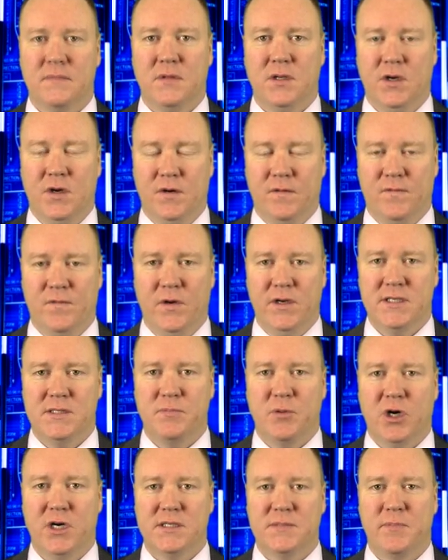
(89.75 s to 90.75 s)
Your free
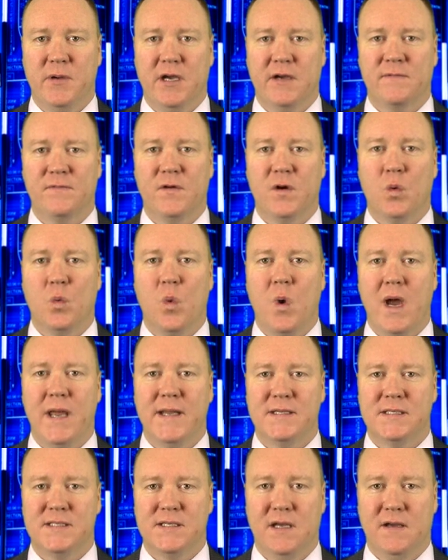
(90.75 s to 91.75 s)
sports pick for
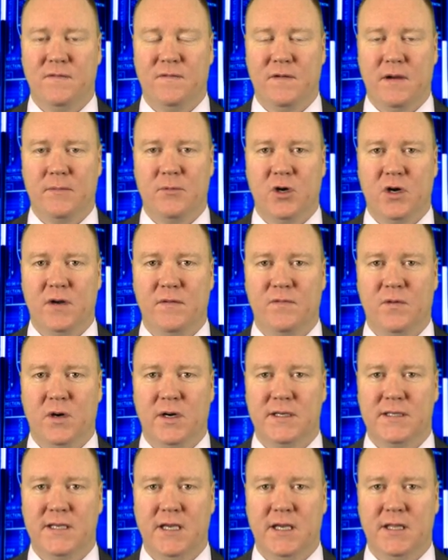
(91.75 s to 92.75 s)
Wednesday, February
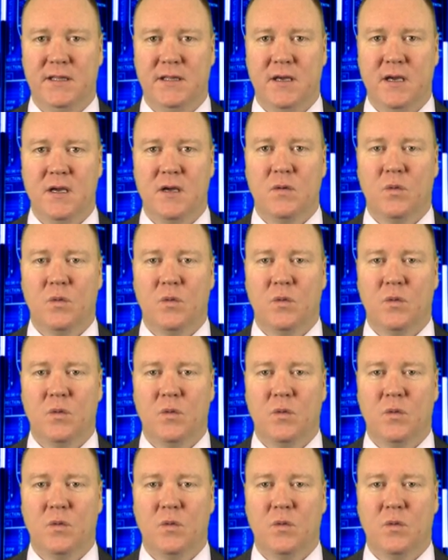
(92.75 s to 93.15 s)
14th,